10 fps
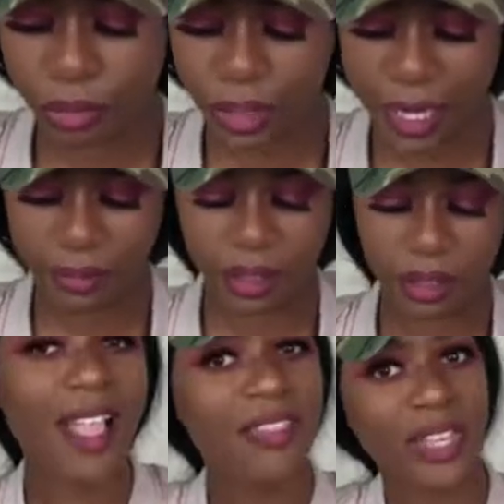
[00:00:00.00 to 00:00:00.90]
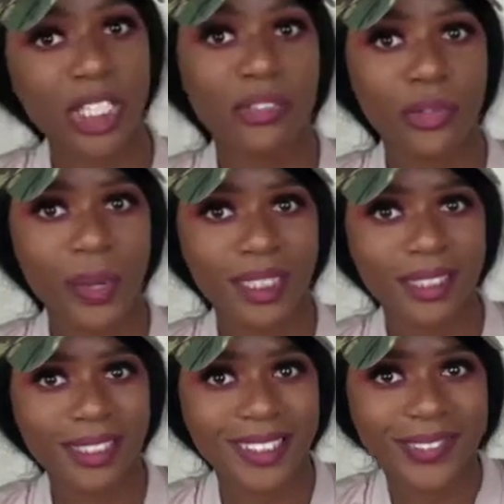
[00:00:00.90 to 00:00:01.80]
traveling. Thank you for
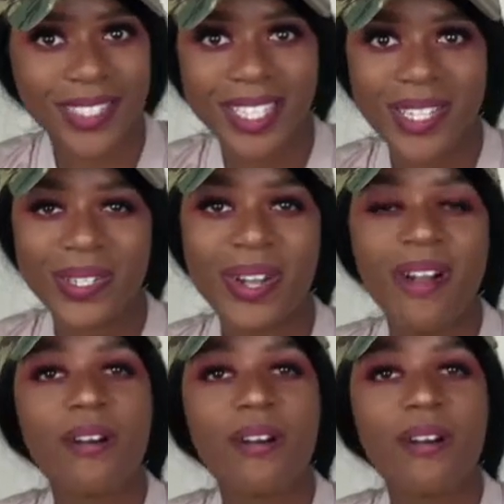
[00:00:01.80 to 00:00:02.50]
watching this video.